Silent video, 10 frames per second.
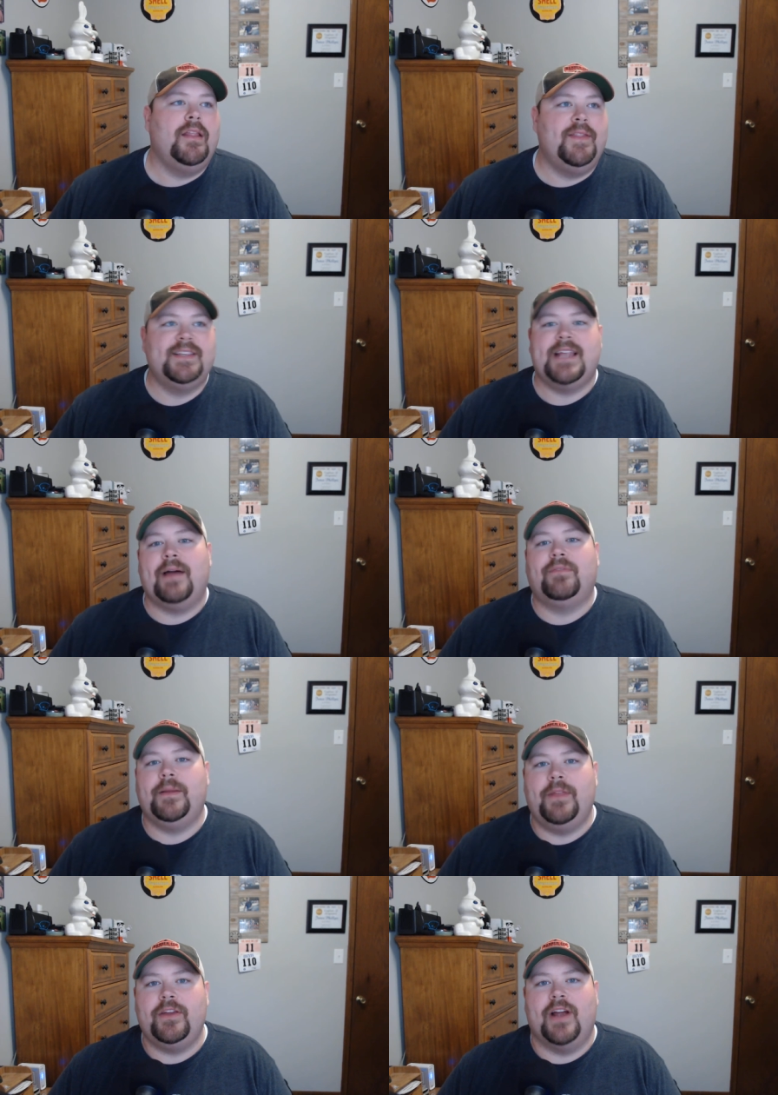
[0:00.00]
this time
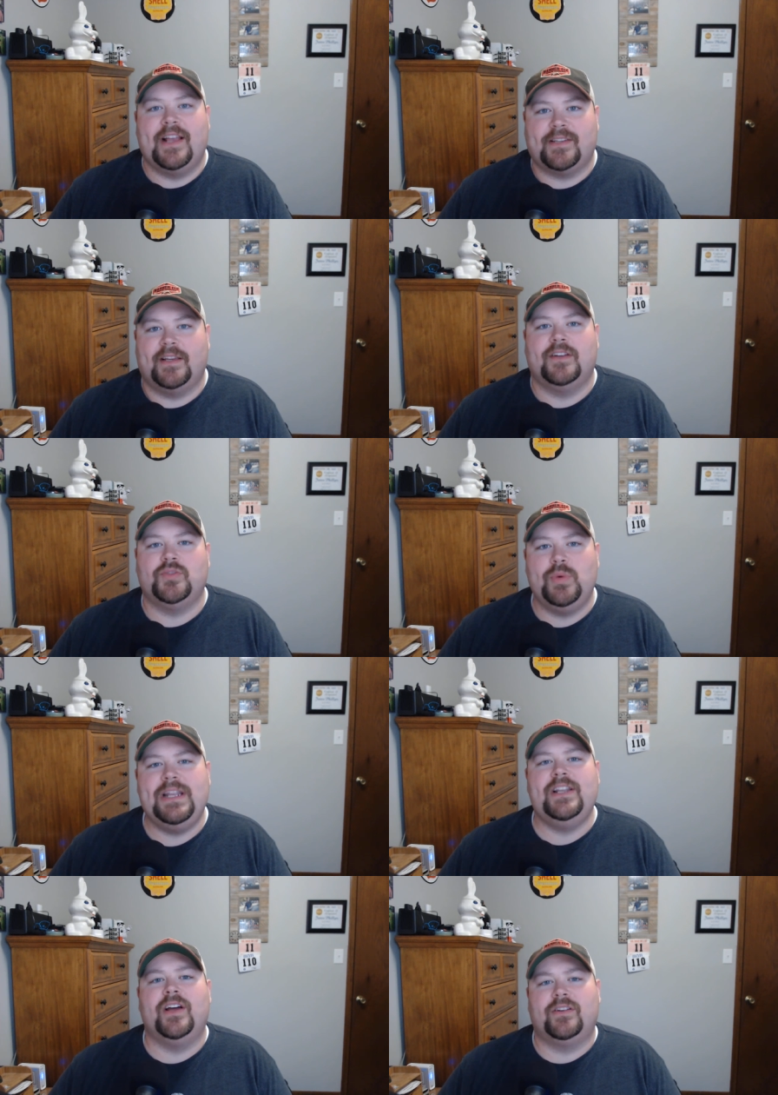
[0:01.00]
frame that you're asking because we
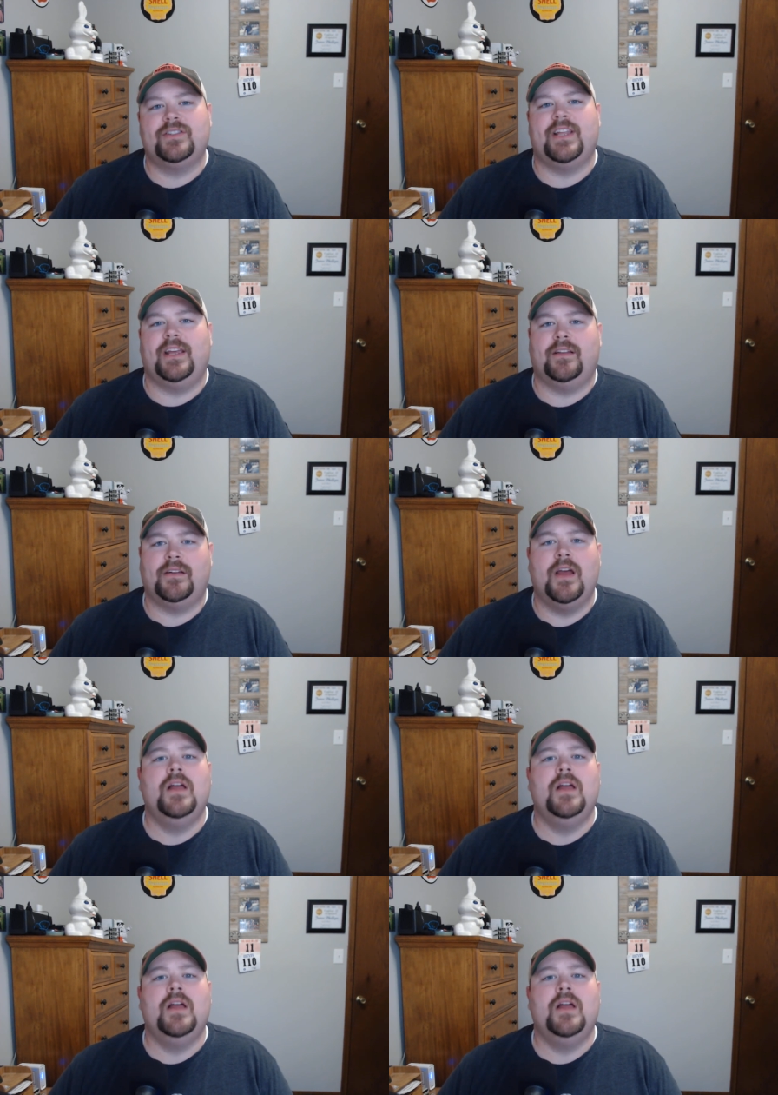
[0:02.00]
need to understand